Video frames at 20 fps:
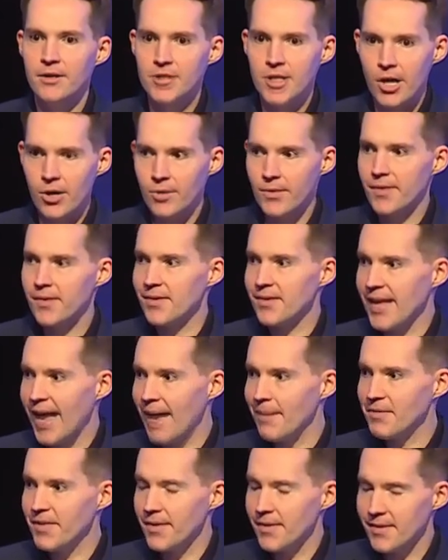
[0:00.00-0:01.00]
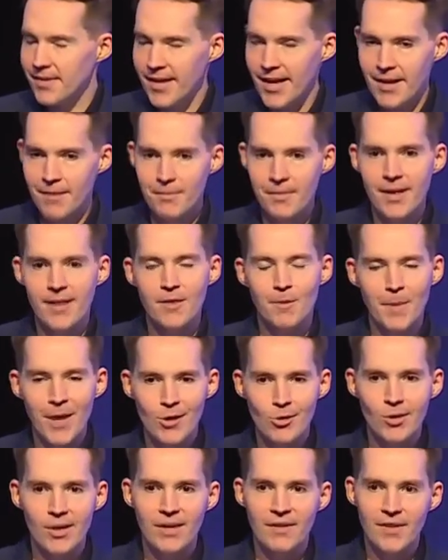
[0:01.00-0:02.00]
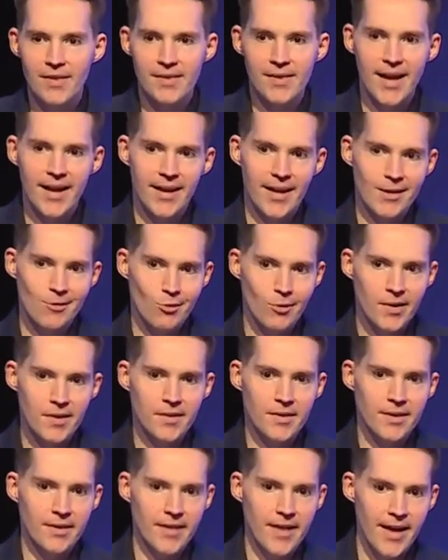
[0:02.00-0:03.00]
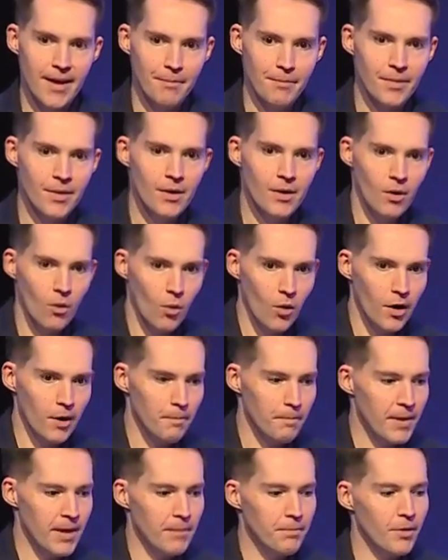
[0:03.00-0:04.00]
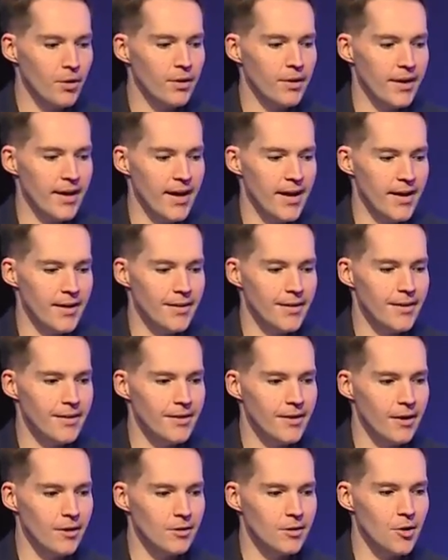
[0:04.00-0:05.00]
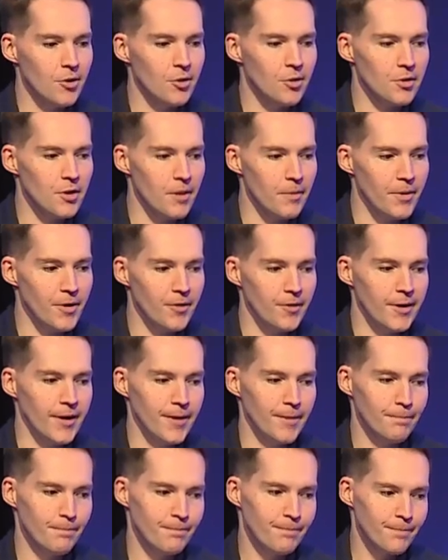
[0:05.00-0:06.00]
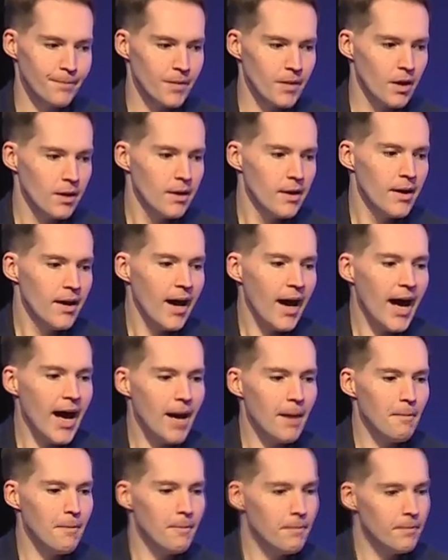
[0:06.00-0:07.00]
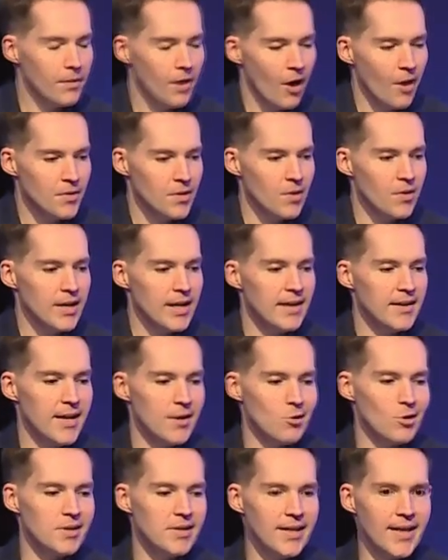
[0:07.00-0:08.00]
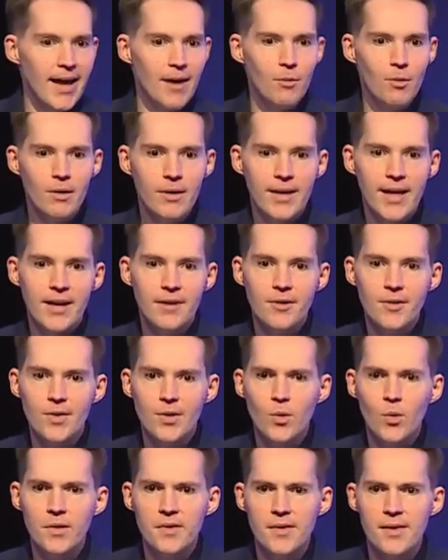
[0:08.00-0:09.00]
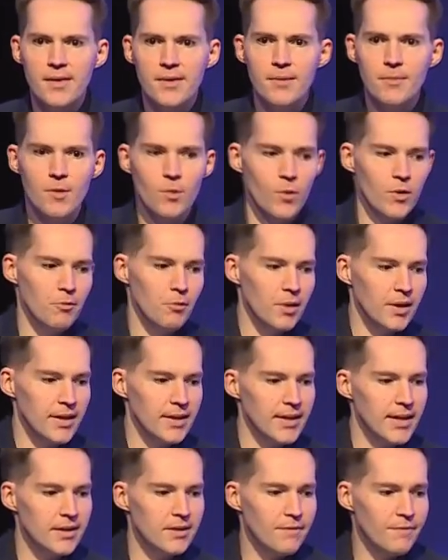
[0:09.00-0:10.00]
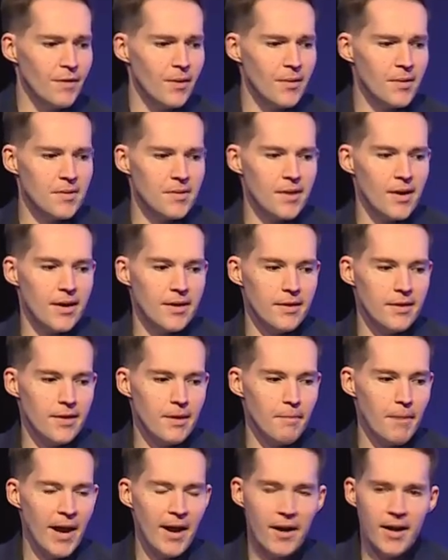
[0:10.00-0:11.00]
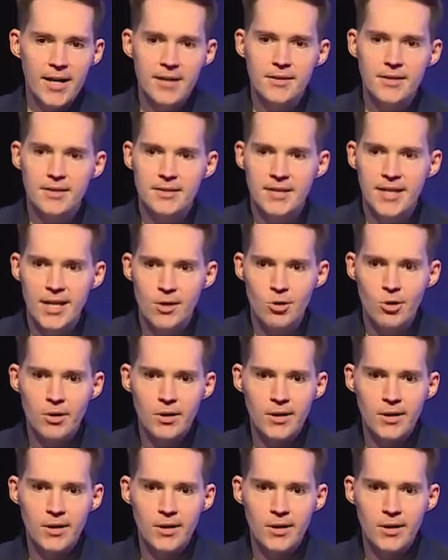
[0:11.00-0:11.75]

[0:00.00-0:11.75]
don't stop the stim, especially if it's not injurious to them or people in their local community. Also, in addition to that, in our school systems, we really need to focus on the parent-teacher